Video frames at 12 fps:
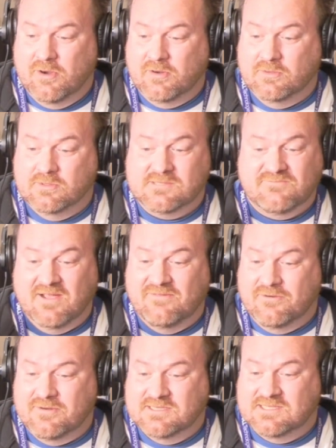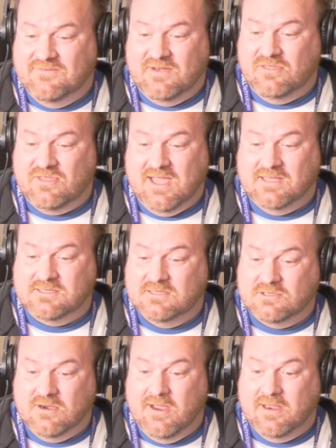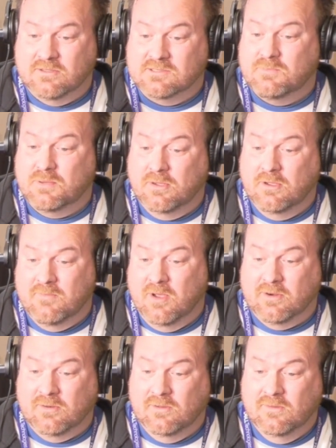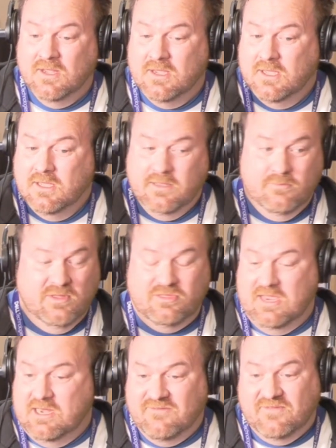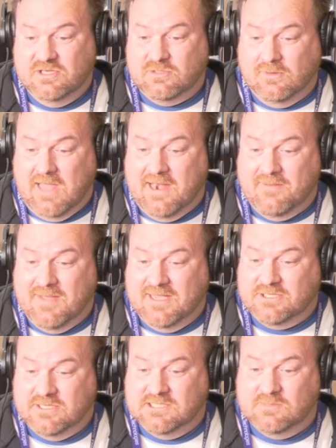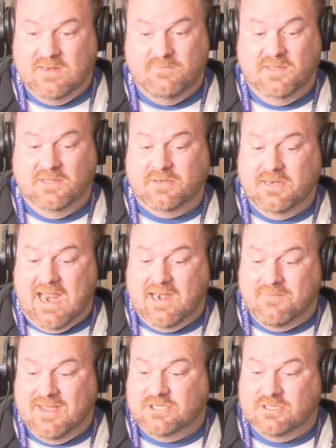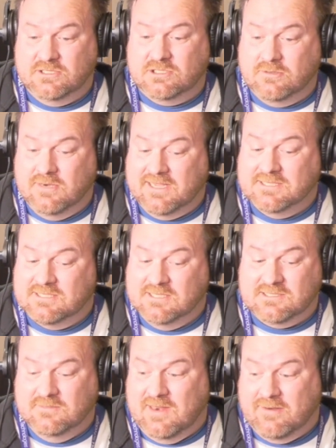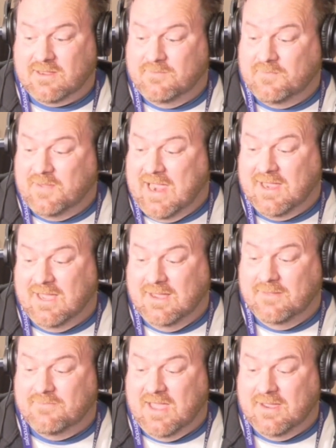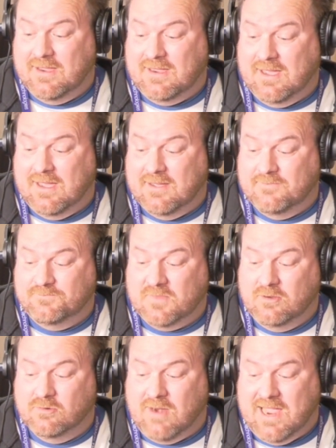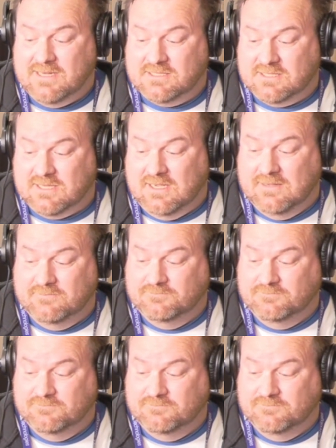models, 570,000 triangles per model, with individual animations. We built an animation trigger system. Erica Peng, a great